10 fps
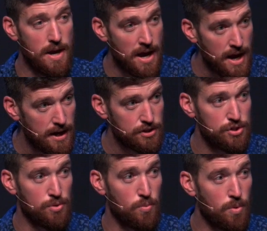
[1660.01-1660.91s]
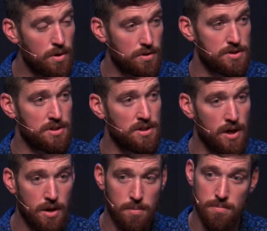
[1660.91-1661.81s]
acts, your works, and
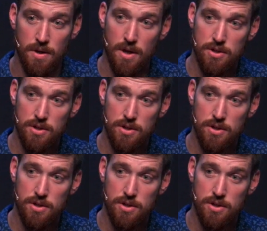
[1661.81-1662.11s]
come